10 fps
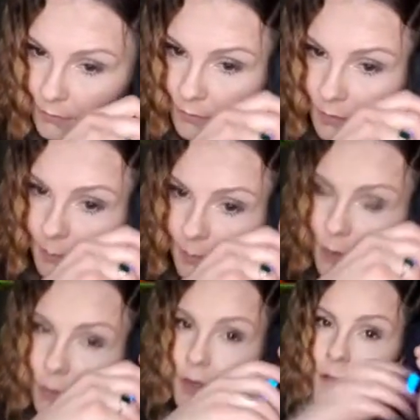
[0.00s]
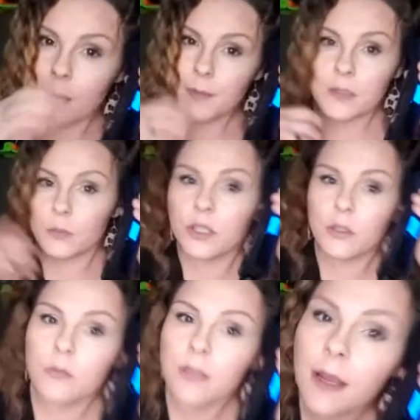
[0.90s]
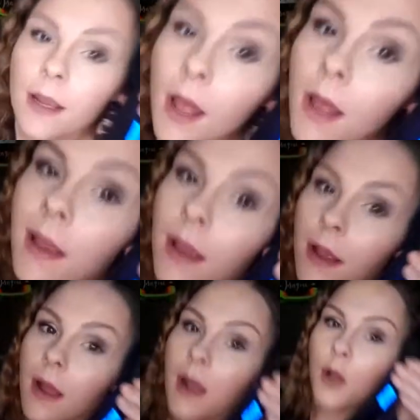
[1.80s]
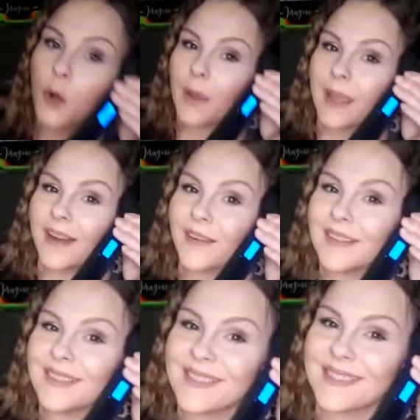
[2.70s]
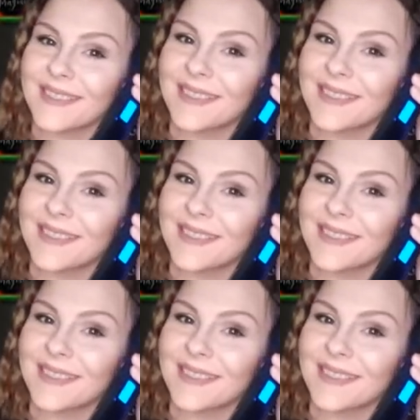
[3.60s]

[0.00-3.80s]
Let me know in the comments what you say quick hair is.